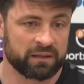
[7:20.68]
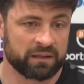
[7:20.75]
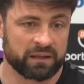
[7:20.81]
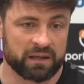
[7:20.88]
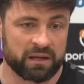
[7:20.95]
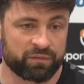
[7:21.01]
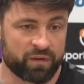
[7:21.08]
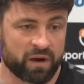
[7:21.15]

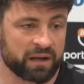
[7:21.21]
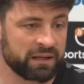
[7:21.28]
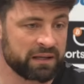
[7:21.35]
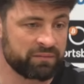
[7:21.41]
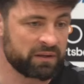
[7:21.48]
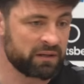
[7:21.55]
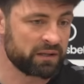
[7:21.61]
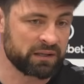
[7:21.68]
if I
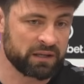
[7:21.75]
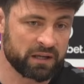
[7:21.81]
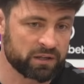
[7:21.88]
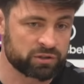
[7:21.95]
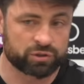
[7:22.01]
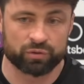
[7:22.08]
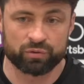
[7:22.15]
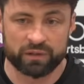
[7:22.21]
leave in a year,
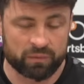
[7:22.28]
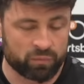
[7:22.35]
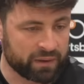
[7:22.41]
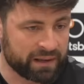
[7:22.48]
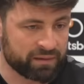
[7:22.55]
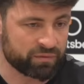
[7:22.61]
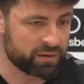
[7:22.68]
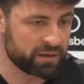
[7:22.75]
2 years,
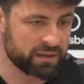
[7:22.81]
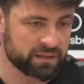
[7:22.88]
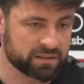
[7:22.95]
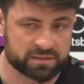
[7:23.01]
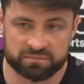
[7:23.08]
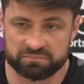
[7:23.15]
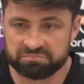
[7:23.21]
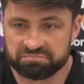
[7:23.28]
whenever it
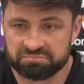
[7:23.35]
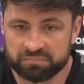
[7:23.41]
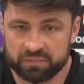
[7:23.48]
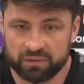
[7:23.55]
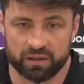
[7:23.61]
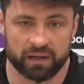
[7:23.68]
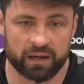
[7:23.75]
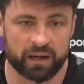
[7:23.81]
is,
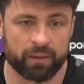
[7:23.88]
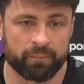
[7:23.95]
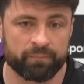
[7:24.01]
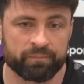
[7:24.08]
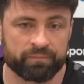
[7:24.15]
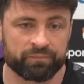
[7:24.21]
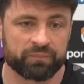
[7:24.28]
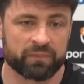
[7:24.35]

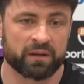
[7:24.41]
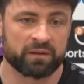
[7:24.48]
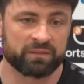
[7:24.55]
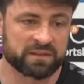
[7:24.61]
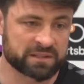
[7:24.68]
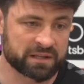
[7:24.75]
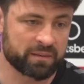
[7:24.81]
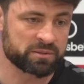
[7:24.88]

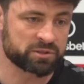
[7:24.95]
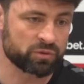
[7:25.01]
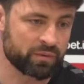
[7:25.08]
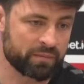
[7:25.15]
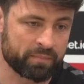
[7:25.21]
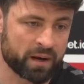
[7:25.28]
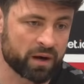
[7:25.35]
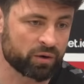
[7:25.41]
this club is going to
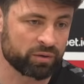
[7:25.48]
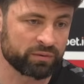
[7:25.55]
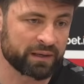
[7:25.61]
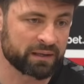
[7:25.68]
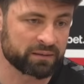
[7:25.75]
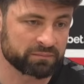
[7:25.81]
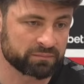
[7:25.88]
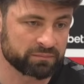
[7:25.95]
embark on
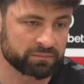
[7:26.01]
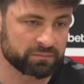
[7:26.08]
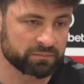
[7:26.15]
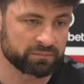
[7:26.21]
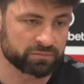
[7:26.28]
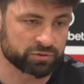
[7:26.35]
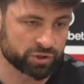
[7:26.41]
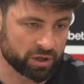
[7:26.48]
that
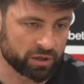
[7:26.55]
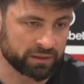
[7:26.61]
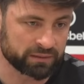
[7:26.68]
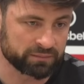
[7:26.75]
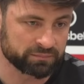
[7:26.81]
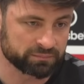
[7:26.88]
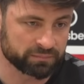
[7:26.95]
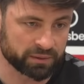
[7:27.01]

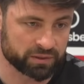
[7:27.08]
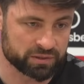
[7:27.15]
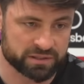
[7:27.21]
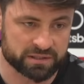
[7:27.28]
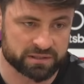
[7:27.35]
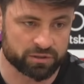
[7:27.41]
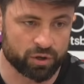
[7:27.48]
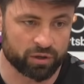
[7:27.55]
journey, because
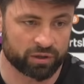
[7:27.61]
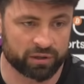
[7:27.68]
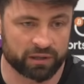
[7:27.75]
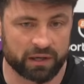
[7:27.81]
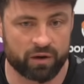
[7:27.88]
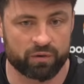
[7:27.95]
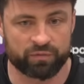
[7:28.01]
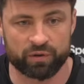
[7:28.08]
it's not going to
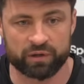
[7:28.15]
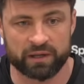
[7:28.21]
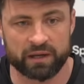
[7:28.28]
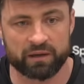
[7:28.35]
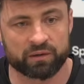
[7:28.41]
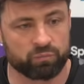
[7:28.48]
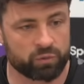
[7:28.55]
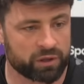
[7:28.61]
go for a
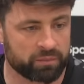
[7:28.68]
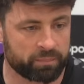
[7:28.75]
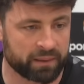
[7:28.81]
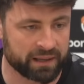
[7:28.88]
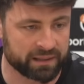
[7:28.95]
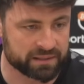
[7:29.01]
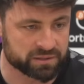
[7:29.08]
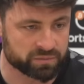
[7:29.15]
year, we're going to
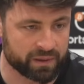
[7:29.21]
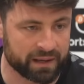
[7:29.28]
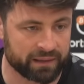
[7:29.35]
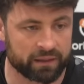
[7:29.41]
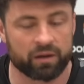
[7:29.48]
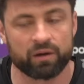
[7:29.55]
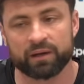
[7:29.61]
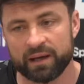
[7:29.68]
play this way, and
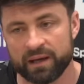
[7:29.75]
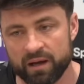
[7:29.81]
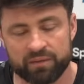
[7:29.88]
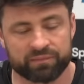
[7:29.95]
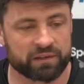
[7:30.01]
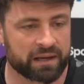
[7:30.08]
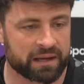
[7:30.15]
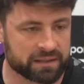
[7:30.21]
then okay,
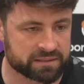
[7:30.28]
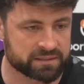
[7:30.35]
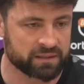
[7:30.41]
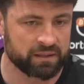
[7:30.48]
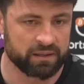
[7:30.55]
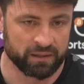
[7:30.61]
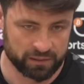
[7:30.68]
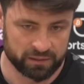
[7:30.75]
after that,
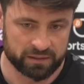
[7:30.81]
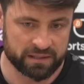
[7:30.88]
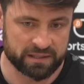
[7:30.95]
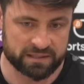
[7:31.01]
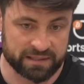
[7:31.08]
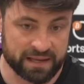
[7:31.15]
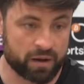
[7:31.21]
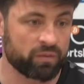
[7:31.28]

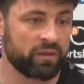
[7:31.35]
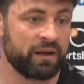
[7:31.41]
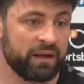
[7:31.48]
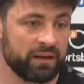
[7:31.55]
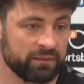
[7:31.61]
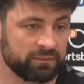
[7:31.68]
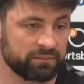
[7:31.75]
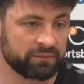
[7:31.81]
it's now
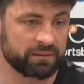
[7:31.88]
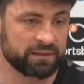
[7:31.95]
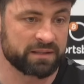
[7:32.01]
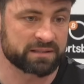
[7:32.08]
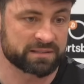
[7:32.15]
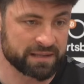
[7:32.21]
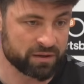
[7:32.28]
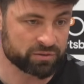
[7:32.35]
there,
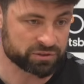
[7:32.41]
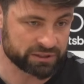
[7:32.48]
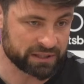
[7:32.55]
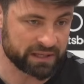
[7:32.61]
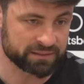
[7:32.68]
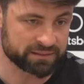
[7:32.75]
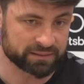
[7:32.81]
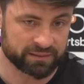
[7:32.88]
it's now
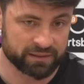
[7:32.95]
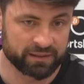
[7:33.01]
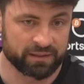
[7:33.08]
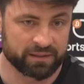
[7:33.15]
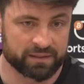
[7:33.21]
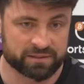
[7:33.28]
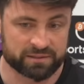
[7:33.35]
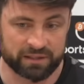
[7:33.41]
set,
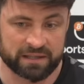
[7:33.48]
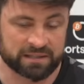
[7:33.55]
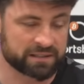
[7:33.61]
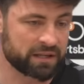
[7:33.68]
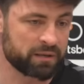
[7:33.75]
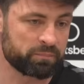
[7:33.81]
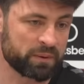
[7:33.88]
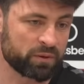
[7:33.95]
so let's
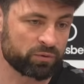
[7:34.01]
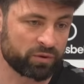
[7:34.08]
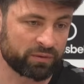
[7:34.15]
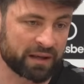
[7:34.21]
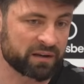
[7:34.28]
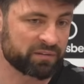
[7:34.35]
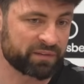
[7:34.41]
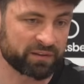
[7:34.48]
keep building on
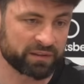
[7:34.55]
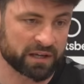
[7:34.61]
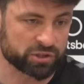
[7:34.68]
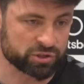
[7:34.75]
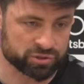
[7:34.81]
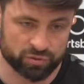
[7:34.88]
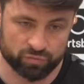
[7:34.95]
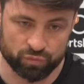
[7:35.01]
that. The
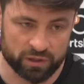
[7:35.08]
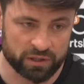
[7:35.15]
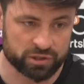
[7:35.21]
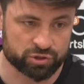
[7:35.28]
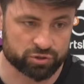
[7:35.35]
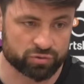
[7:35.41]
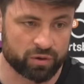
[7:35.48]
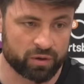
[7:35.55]
foundations are really
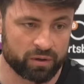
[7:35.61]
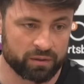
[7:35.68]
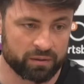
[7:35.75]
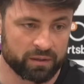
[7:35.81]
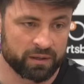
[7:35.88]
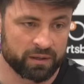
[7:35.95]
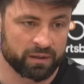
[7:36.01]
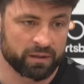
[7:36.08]
strong.
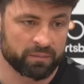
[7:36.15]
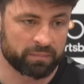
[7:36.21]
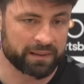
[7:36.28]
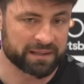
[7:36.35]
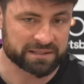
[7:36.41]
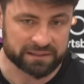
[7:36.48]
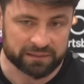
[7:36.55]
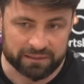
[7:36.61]
But
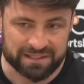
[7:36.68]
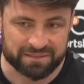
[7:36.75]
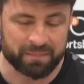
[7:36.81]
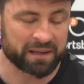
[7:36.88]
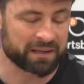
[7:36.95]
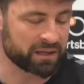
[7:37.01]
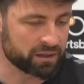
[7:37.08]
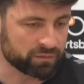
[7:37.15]
let's
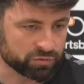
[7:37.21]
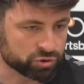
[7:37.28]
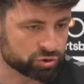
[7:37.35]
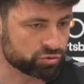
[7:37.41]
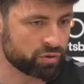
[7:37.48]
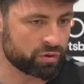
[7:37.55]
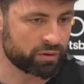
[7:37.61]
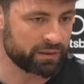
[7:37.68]
make it even
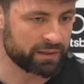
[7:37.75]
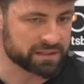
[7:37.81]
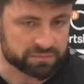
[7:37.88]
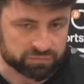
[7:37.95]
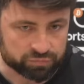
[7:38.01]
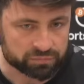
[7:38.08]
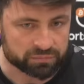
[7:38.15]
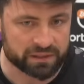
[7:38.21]
stronger, and
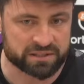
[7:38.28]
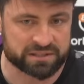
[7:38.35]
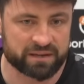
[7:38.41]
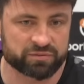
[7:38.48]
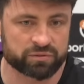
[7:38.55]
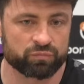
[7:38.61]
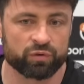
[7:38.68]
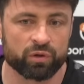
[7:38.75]
let's have
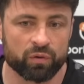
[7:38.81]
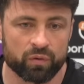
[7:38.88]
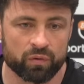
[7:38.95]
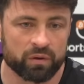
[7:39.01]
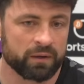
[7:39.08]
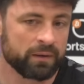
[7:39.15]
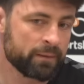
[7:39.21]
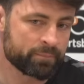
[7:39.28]
some real,
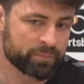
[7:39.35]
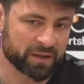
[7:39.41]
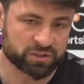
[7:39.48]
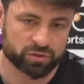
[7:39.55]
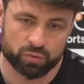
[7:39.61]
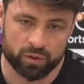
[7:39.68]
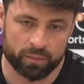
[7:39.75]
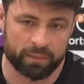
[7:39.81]
I
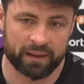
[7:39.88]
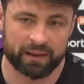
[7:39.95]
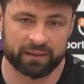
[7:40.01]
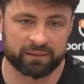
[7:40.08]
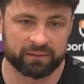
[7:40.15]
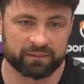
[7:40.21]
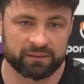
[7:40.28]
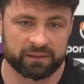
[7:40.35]
talk about
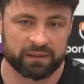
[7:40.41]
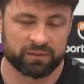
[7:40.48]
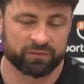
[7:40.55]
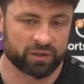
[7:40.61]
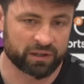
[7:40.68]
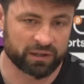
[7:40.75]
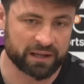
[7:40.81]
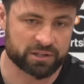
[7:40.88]
it.
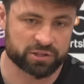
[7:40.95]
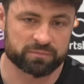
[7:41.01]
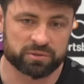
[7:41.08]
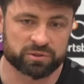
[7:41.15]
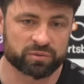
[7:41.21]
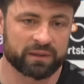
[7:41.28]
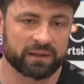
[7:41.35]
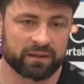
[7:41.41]
The connection
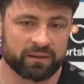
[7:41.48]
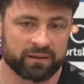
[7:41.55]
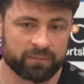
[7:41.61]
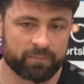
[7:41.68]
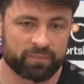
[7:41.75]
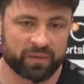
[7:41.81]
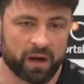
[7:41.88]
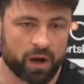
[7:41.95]
between
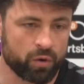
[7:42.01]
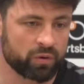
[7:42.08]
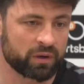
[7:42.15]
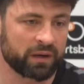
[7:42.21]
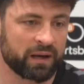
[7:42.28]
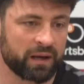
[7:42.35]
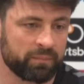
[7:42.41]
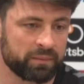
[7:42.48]
the whole
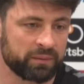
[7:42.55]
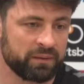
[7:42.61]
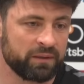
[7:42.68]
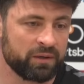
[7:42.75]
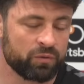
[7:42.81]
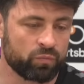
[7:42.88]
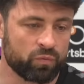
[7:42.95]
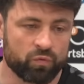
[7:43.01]
club
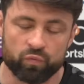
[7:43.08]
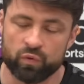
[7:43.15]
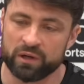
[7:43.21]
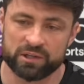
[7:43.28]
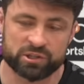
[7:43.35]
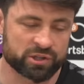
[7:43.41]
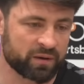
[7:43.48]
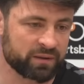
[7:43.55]
will really
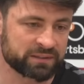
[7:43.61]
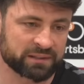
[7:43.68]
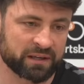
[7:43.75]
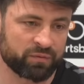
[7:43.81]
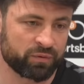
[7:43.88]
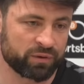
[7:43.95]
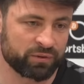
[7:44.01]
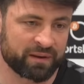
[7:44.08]
show
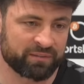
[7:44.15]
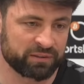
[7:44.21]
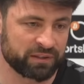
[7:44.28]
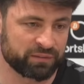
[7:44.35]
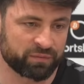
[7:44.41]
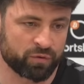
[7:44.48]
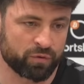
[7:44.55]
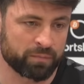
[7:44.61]
itself when you have a
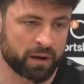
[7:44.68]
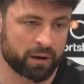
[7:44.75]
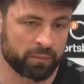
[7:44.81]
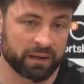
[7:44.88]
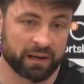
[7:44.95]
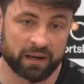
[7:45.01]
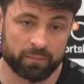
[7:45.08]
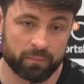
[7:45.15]
difficult
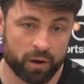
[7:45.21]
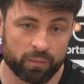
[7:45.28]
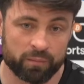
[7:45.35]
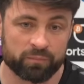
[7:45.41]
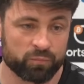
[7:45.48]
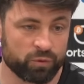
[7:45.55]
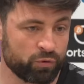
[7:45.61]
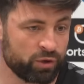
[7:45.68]
moment. At the
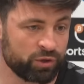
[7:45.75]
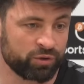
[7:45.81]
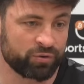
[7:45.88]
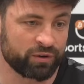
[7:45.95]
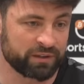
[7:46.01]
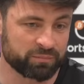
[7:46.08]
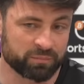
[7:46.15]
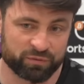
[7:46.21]
moment, we're all
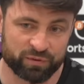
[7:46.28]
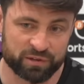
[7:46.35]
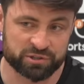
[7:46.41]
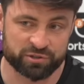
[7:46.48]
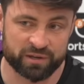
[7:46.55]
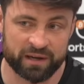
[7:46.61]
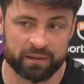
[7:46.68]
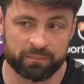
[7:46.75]
annoyed and we're
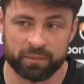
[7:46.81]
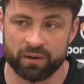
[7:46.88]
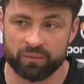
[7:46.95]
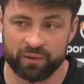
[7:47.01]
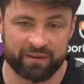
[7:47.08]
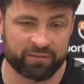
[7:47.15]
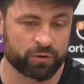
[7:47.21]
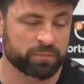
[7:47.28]
frustrated, but
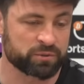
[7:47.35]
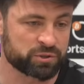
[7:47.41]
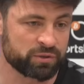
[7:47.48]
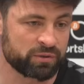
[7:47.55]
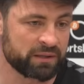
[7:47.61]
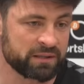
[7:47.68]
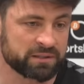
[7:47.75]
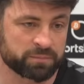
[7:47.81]
we have an
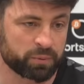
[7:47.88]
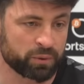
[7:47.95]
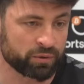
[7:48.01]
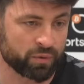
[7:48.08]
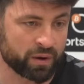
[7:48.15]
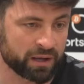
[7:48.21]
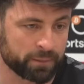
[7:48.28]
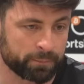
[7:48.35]
opportunity to put it
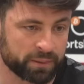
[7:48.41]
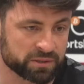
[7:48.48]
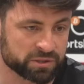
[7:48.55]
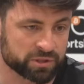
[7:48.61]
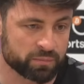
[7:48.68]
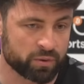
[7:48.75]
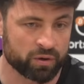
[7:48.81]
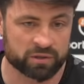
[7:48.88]
right on the pitch
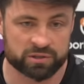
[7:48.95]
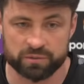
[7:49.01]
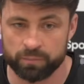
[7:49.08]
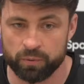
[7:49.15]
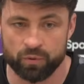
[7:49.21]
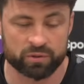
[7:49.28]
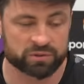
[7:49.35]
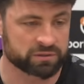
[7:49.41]
tomorrow, the
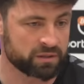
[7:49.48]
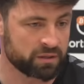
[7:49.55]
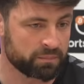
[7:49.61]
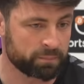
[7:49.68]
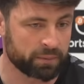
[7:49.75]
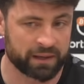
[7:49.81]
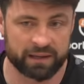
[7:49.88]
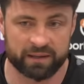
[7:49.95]
supporters, the
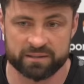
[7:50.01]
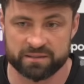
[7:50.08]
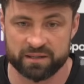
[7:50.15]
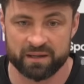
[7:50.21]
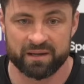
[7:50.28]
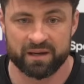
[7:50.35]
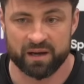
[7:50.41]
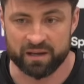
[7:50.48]
players,
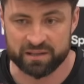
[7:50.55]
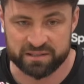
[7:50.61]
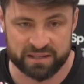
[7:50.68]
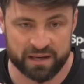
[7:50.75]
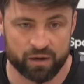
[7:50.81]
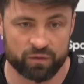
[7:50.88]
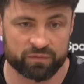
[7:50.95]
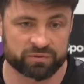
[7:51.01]

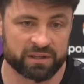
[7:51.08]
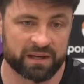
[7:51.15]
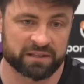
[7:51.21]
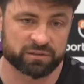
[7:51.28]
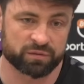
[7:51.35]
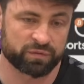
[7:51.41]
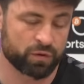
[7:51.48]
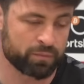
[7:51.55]
ourselves, and
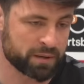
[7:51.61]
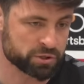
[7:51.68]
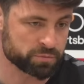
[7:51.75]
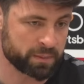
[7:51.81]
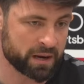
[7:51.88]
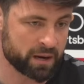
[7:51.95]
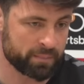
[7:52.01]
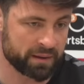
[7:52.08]
to feel much
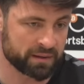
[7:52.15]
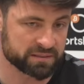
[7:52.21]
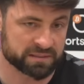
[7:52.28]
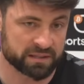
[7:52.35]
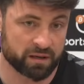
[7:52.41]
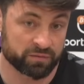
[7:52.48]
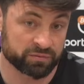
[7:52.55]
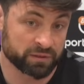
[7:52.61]
better about
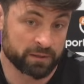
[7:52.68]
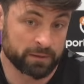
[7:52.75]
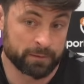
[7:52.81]
ourselves.